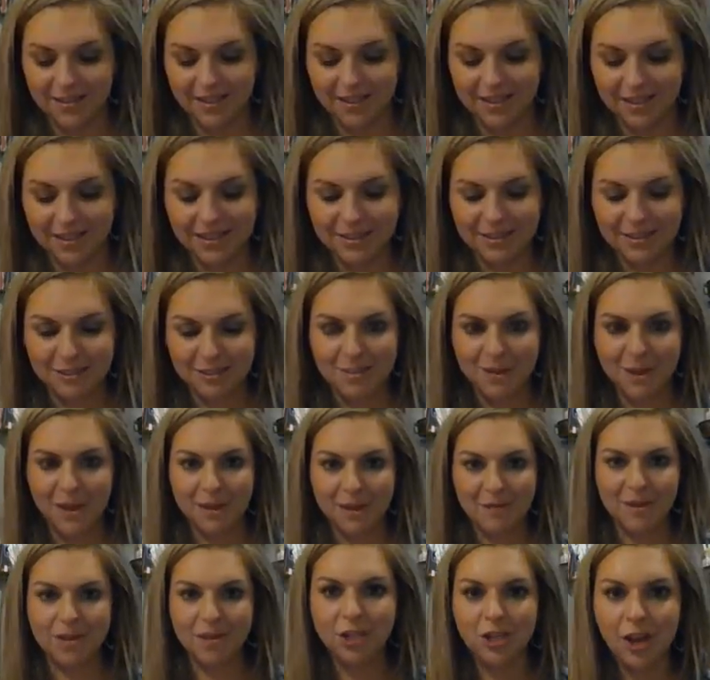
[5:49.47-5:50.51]
pick up my
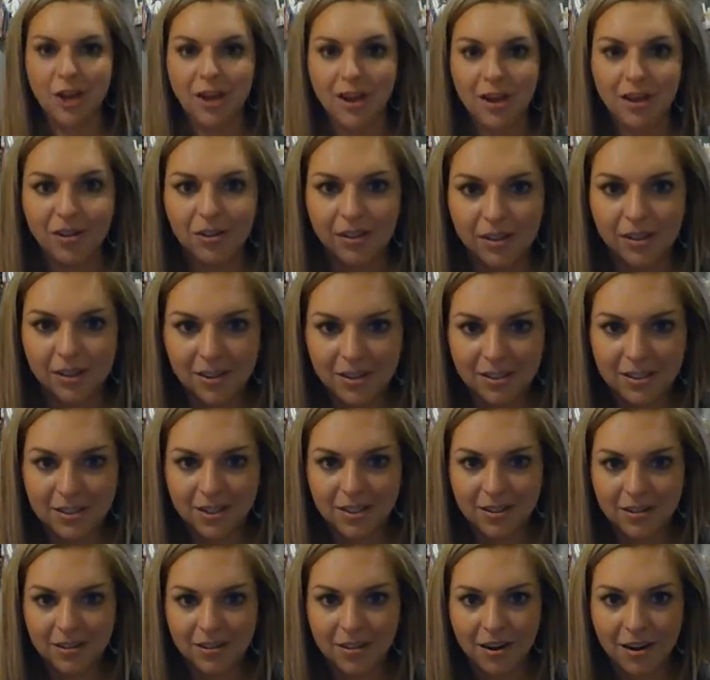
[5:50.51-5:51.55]
child and I'll sit in the
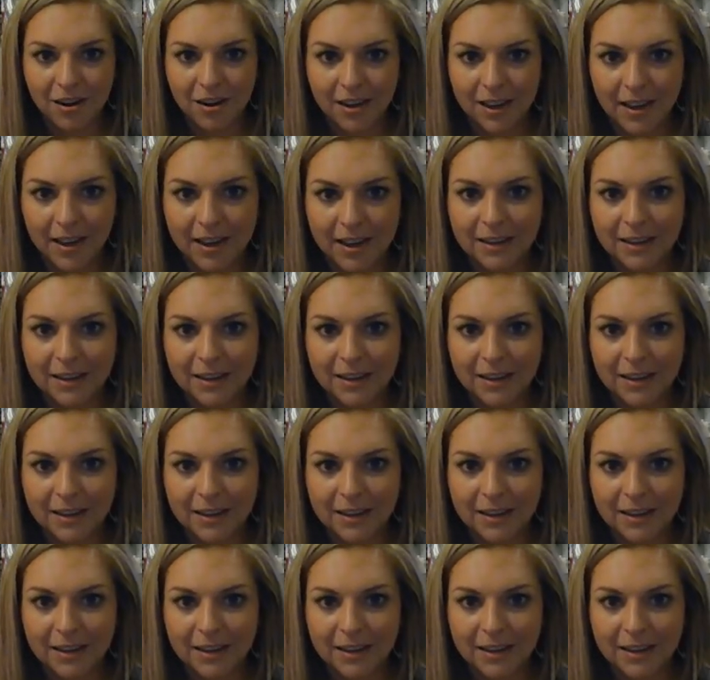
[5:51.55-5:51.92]
car line